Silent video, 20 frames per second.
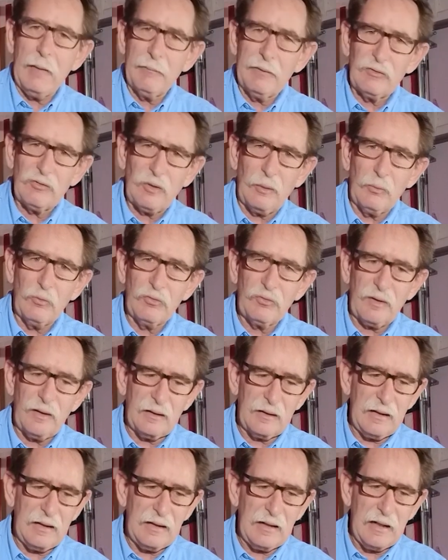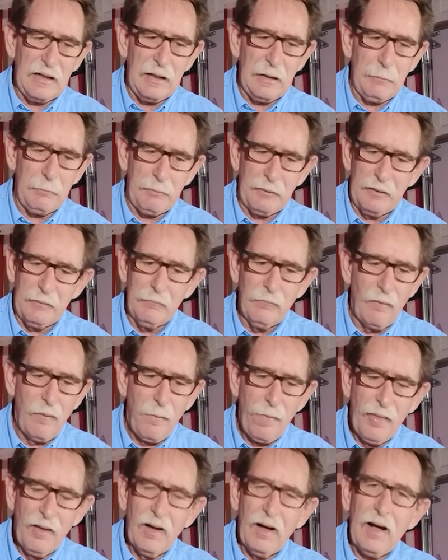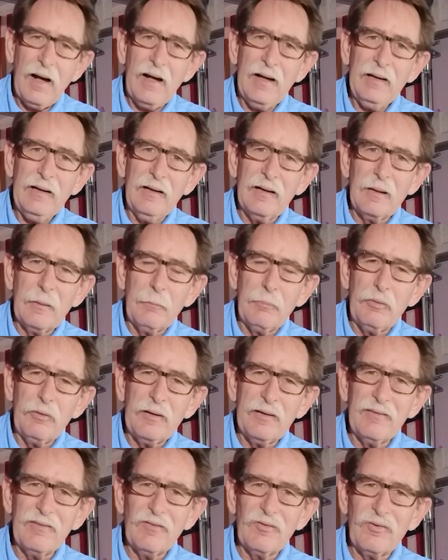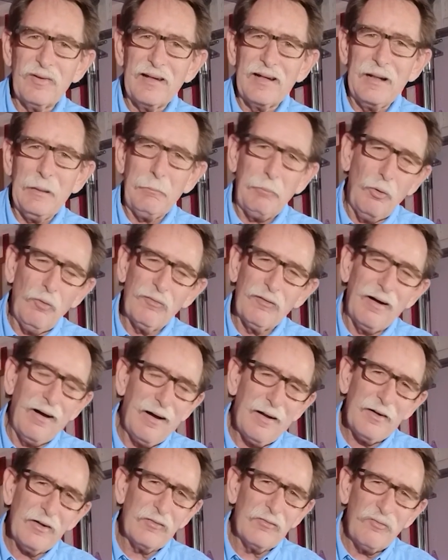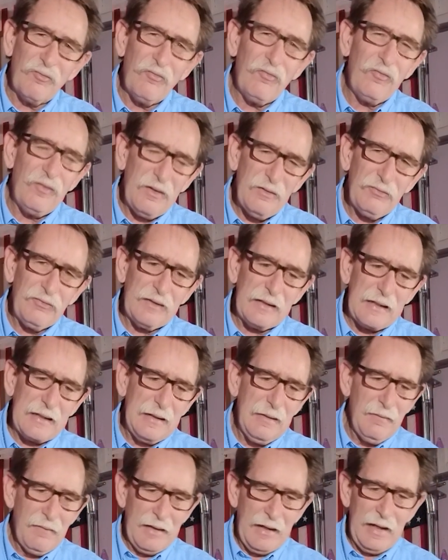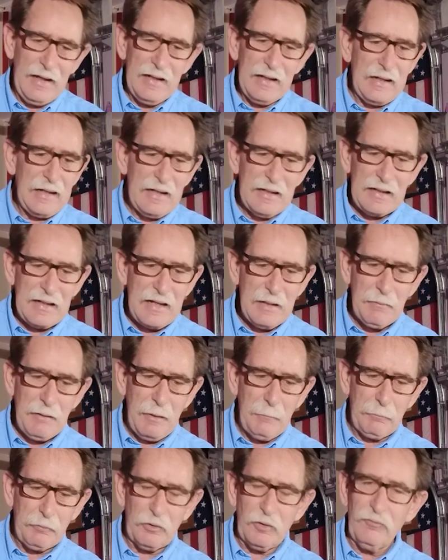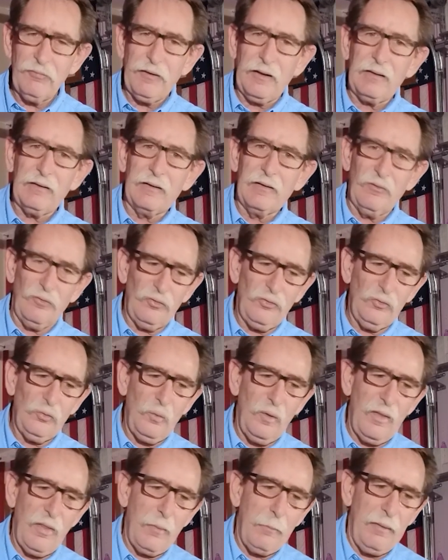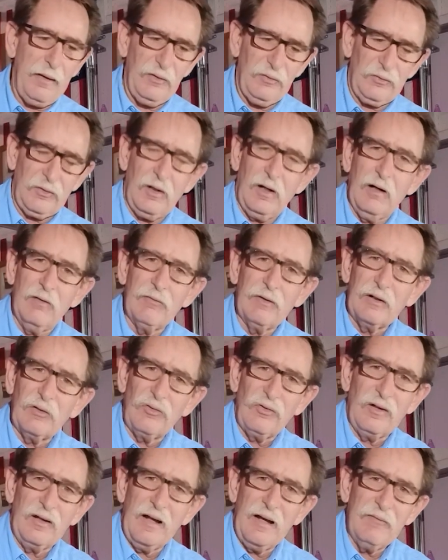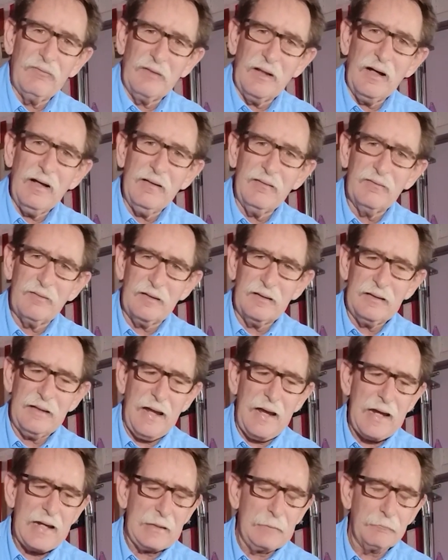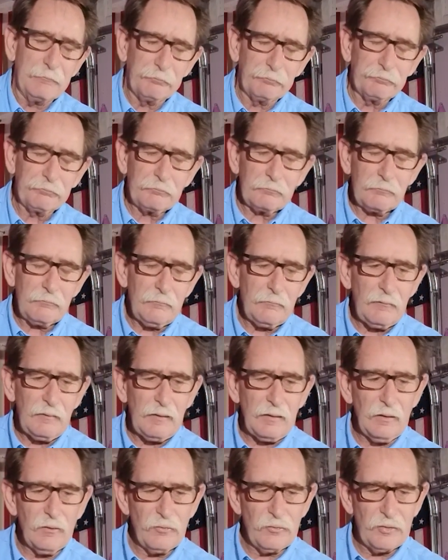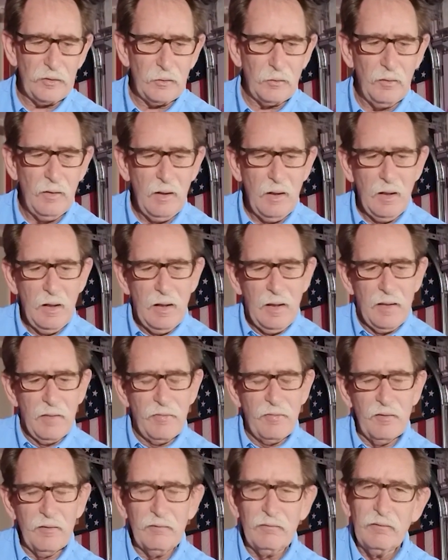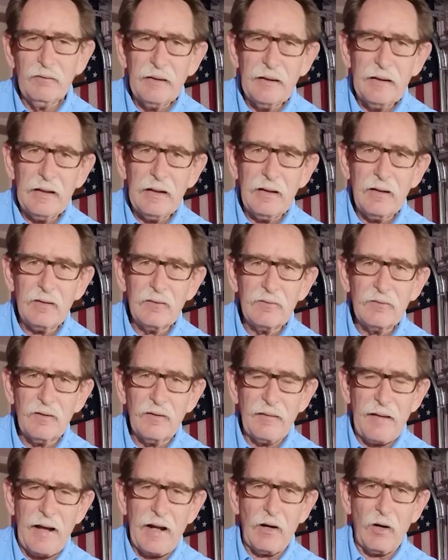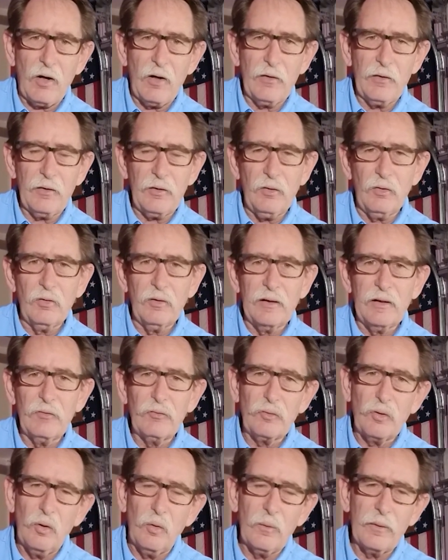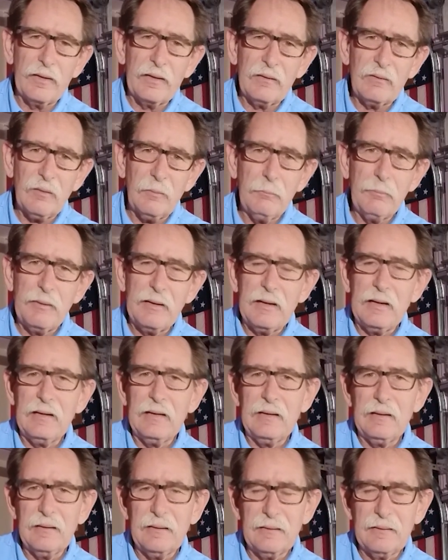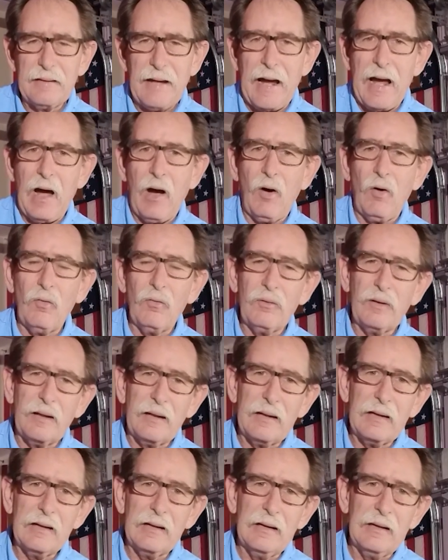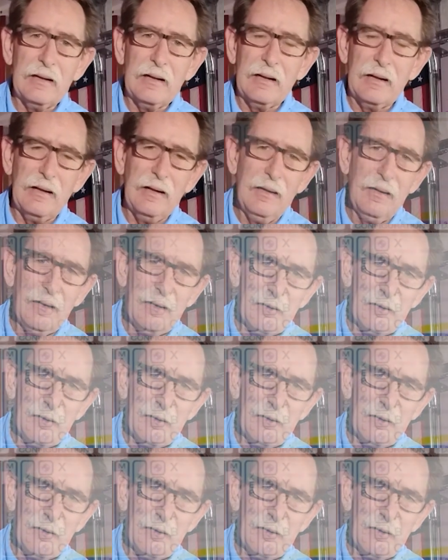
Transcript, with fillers: how much I was kicking up, and I ended up putting this thing up over one hundred fifty, and it came out perfectly. This is one of the best carvings that I've done to date. So the link to that article is going to be down in